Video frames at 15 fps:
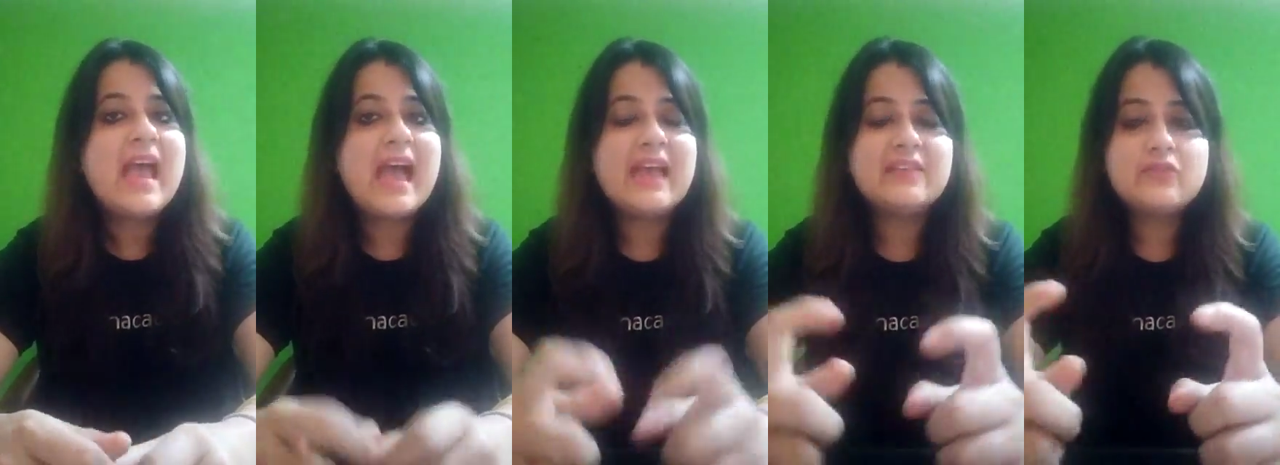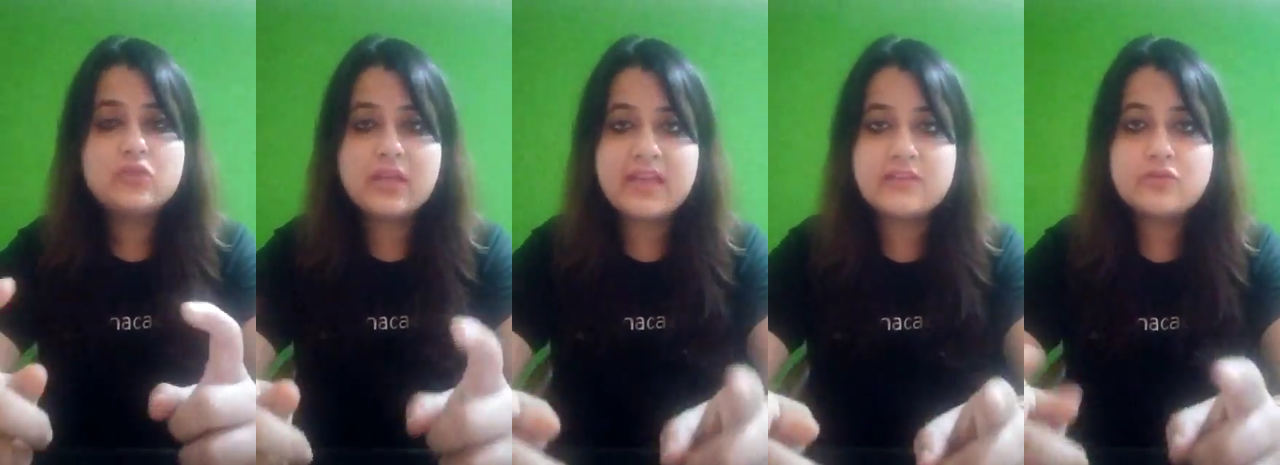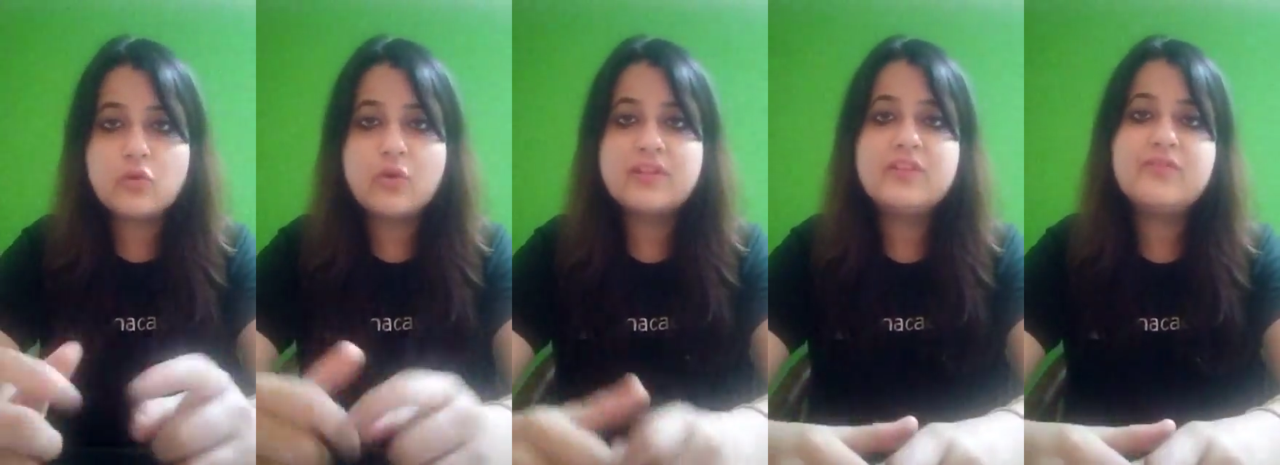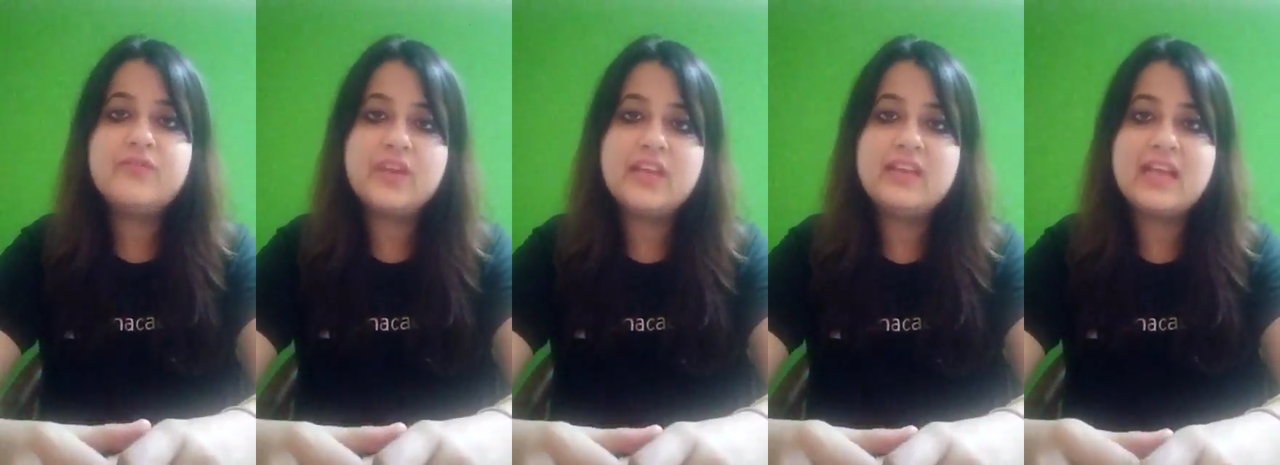and enjoy the
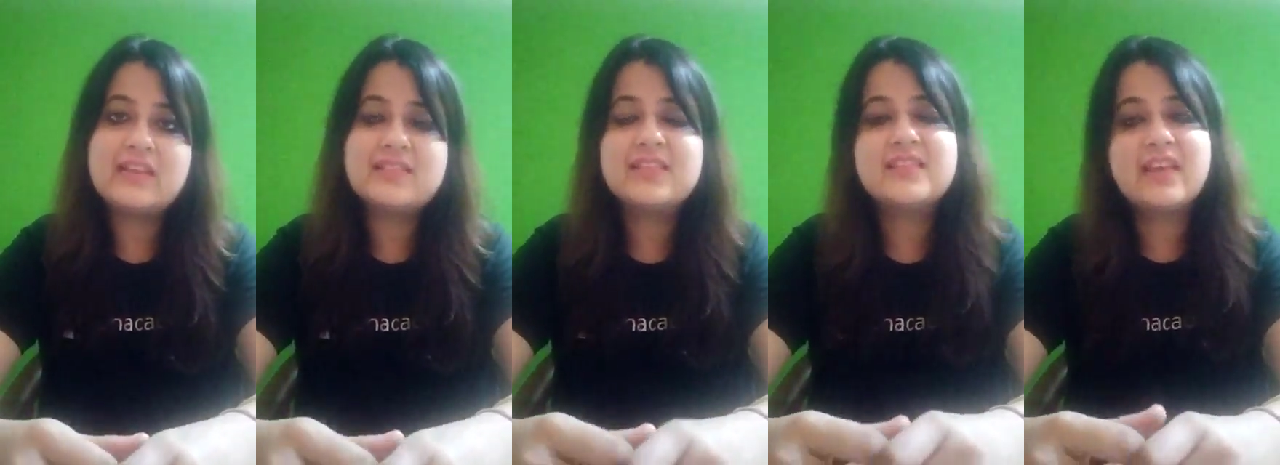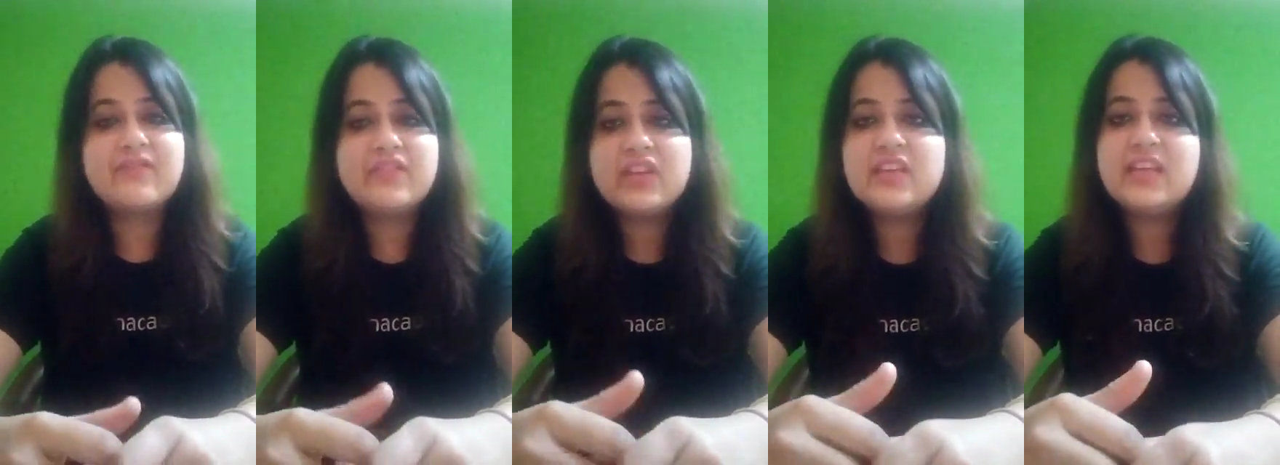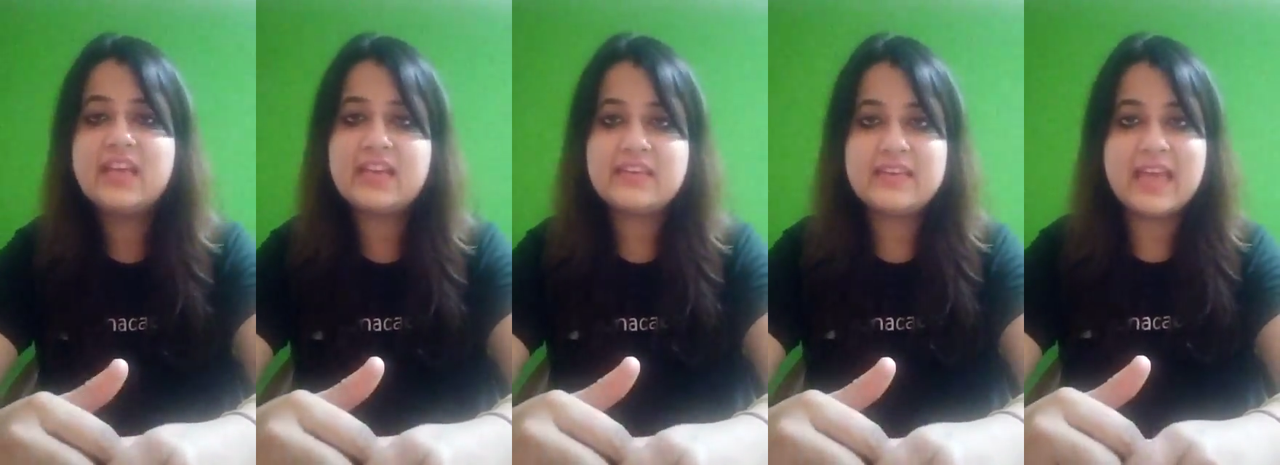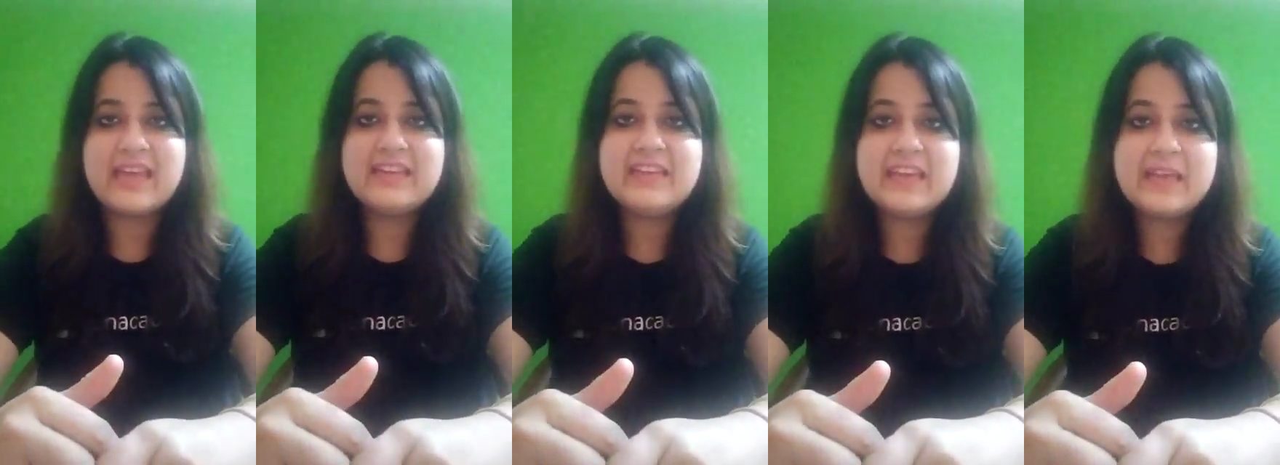free classes every day at
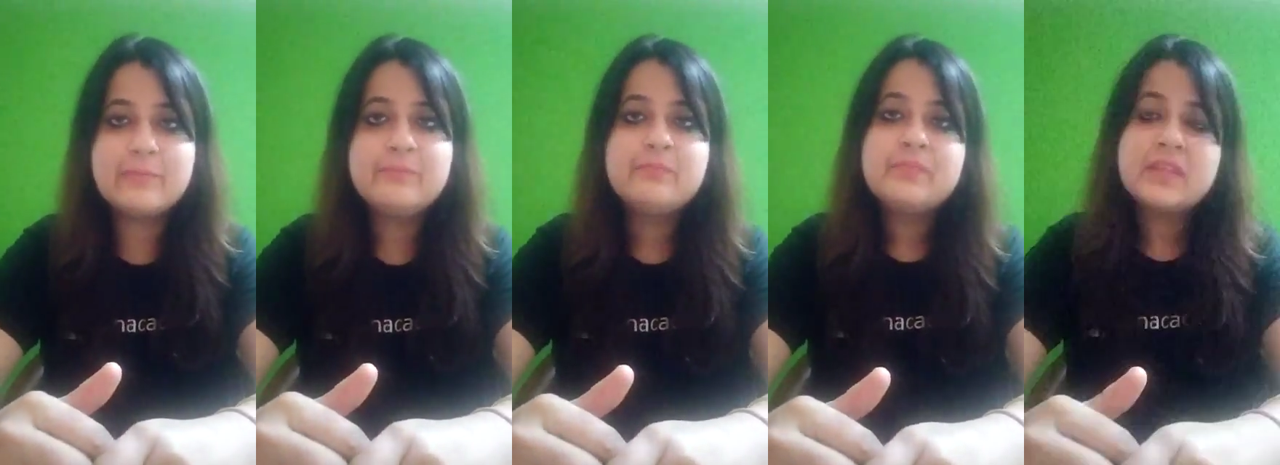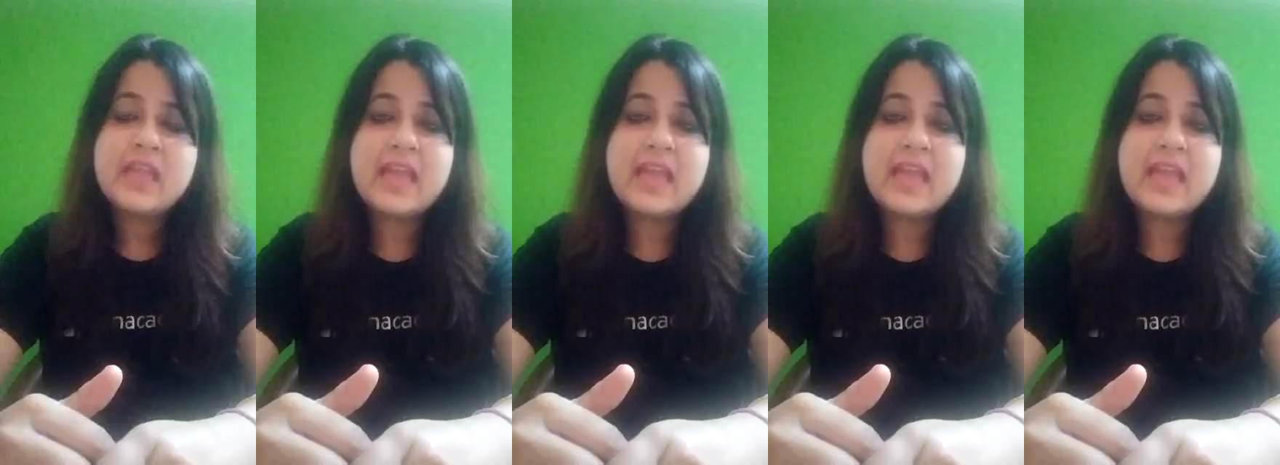9 AM.